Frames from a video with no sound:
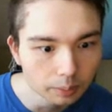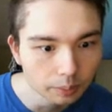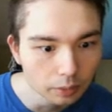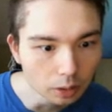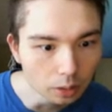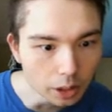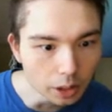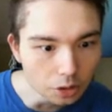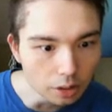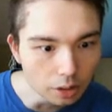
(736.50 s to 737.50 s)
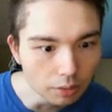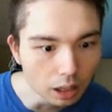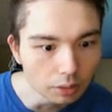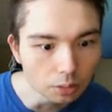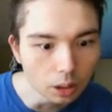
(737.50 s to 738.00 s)
or queen
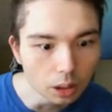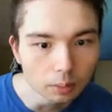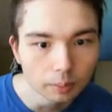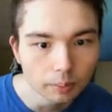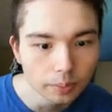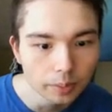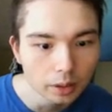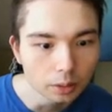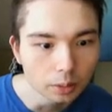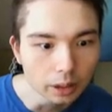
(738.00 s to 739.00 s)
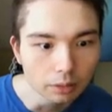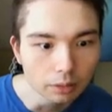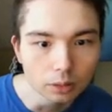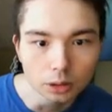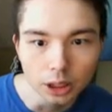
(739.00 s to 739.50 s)
g5 as well queen
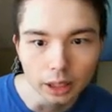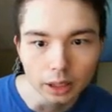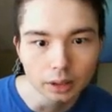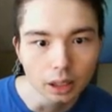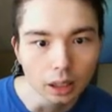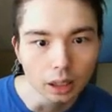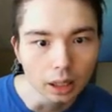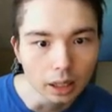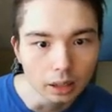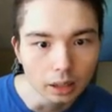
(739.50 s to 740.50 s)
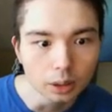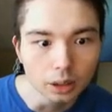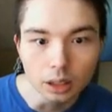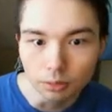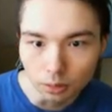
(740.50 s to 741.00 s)
f4 check, king a8, queen
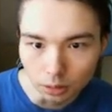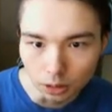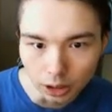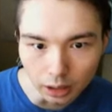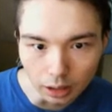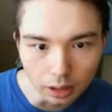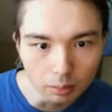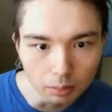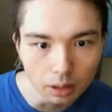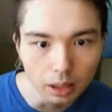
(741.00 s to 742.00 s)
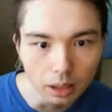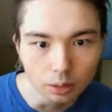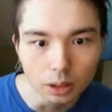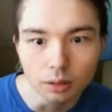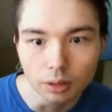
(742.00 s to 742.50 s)
e4 check, king b8,
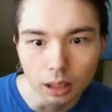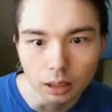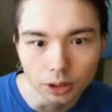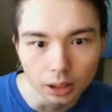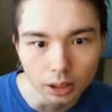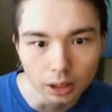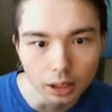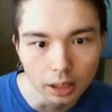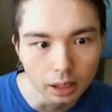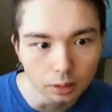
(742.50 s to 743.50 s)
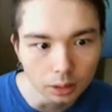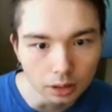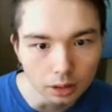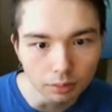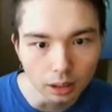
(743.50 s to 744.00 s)
queen e5 check, king a8, queen
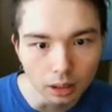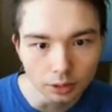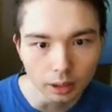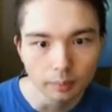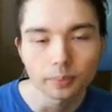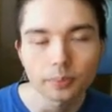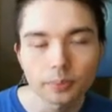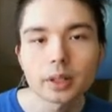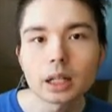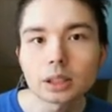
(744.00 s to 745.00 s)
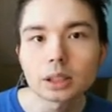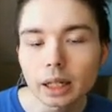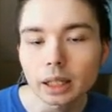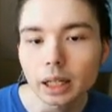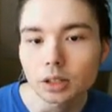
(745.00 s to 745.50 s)
d5 check. A
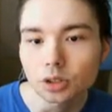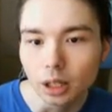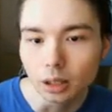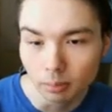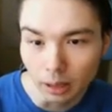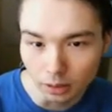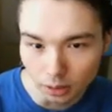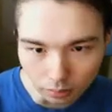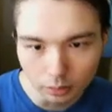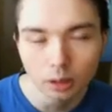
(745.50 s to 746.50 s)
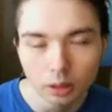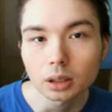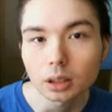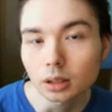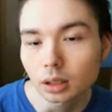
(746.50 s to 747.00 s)
staircase check pattern. But
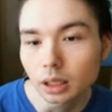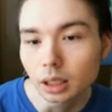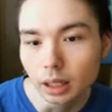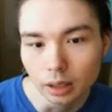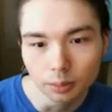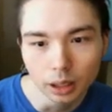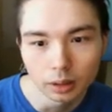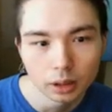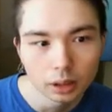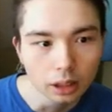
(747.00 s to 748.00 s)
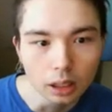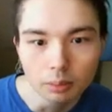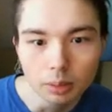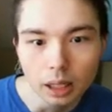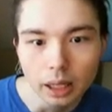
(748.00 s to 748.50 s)
does it lead anywhere? King
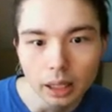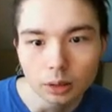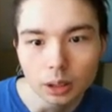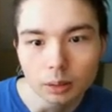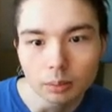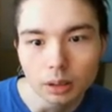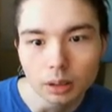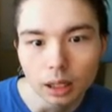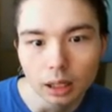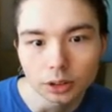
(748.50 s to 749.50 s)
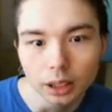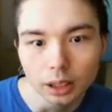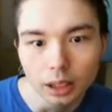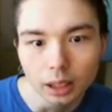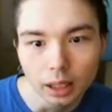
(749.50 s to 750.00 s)
b8, queen b5 check,
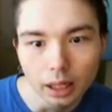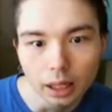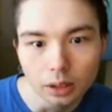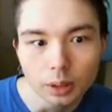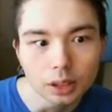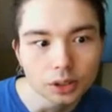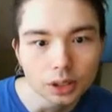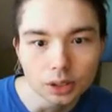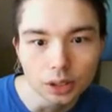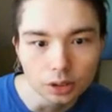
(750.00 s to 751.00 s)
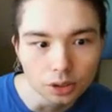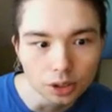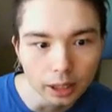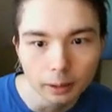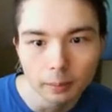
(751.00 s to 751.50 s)
king a8, queen c6
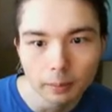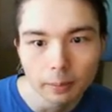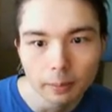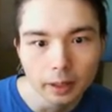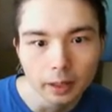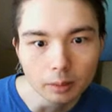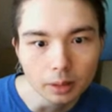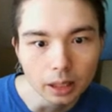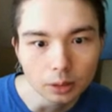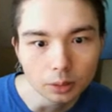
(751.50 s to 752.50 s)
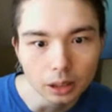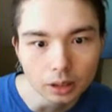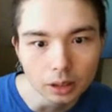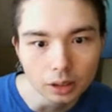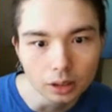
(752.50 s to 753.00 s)
check, king b8, queen
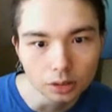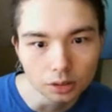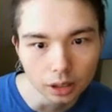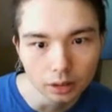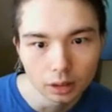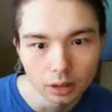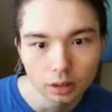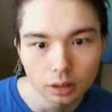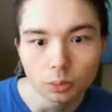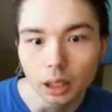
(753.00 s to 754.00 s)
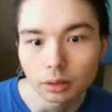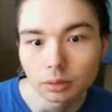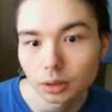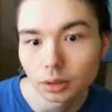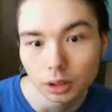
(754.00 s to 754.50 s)
d6 check. The white
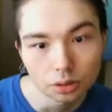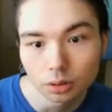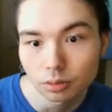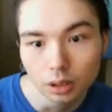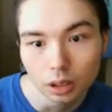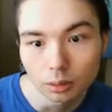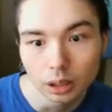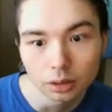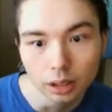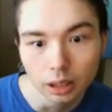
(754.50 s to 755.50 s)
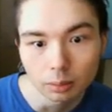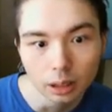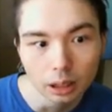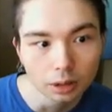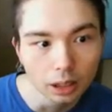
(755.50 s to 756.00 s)
rook is too far away to help
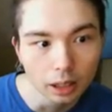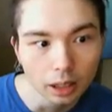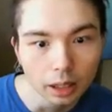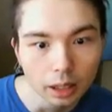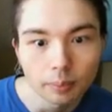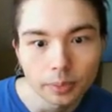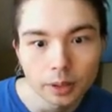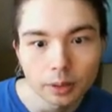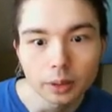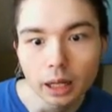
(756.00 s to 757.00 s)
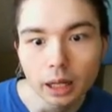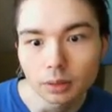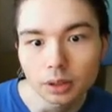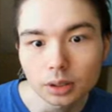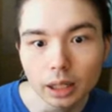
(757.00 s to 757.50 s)
out king a8. We have a
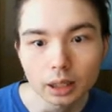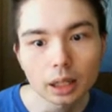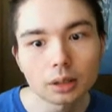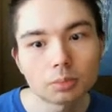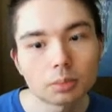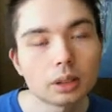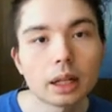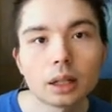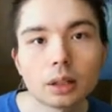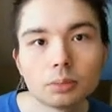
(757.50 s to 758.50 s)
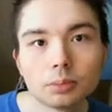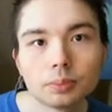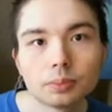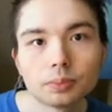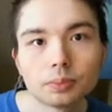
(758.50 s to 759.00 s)
staircase, but now
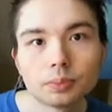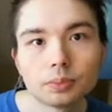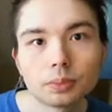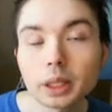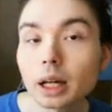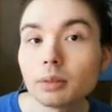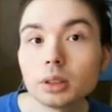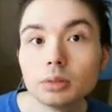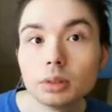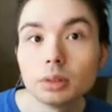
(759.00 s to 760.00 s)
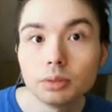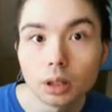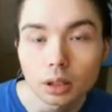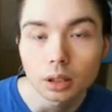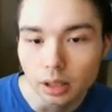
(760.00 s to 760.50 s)
we have a
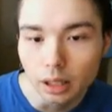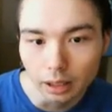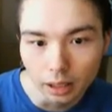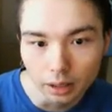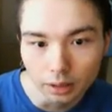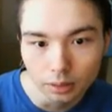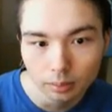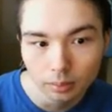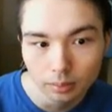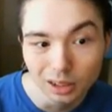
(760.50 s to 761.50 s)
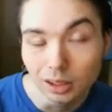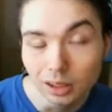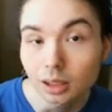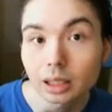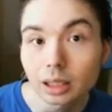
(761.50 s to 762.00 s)
reverse staircase. And it
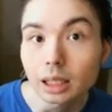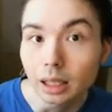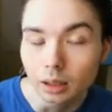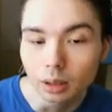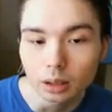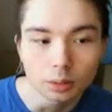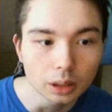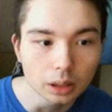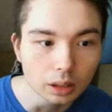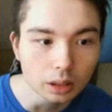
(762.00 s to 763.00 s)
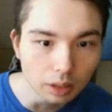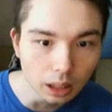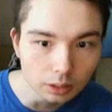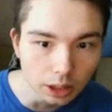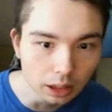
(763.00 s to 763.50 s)
didn't lead anywhere. Queen
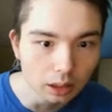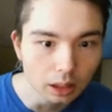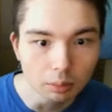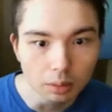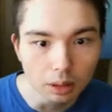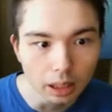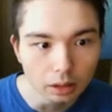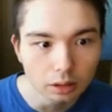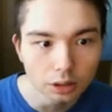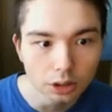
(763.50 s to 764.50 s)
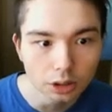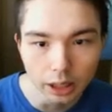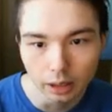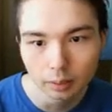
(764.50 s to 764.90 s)
d5 check, king b8 check,